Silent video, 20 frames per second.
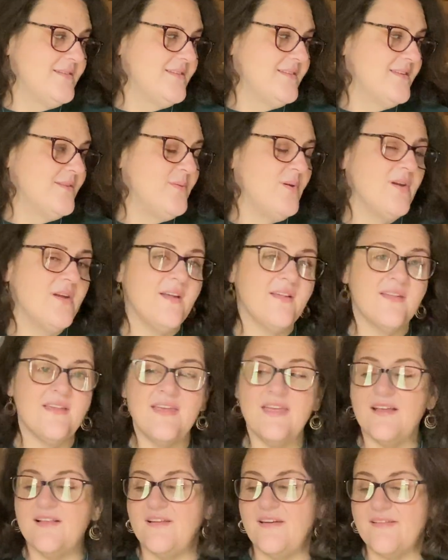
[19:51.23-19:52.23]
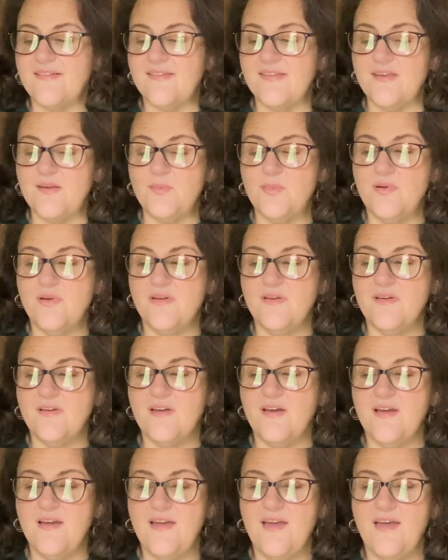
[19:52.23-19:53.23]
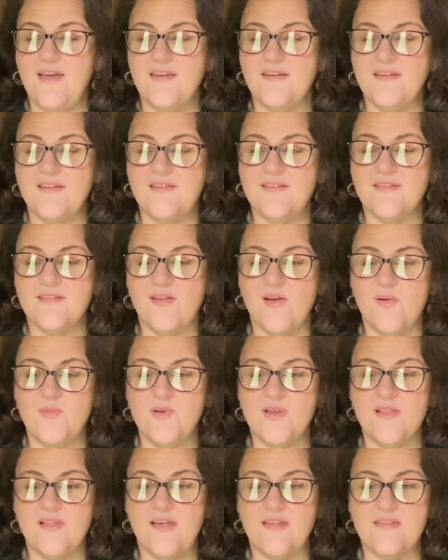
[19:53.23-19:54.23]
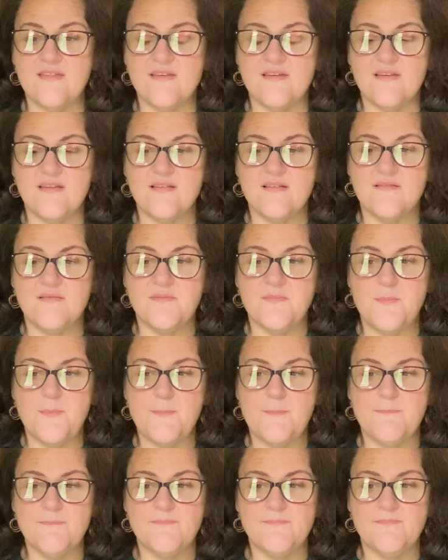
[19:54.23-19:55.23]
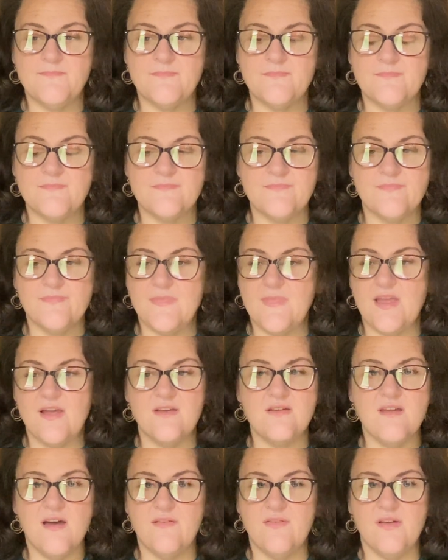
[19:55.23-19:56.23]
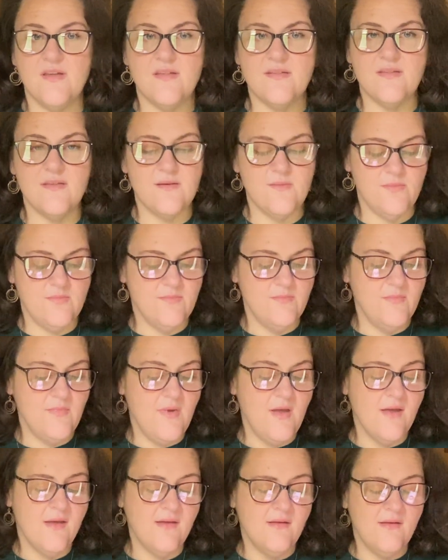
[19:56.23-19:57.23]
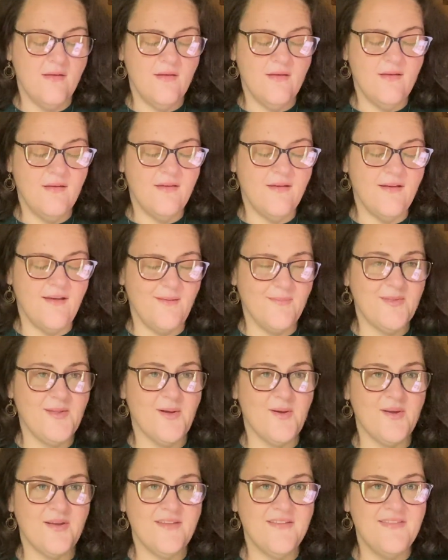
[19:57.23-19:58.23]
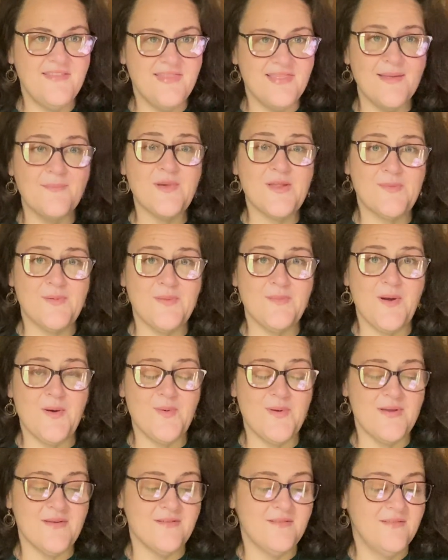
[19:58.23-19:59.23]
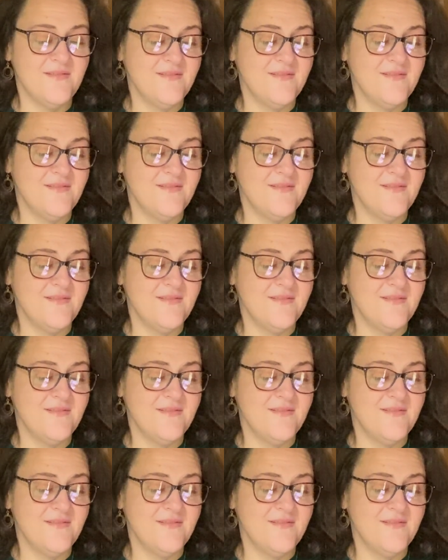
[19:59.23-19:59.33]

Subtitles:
It's probably because I didn't get a lot of sleep. I had insomnia last night. Could not fall asleep. I'm sorry. Let me spin my wheel.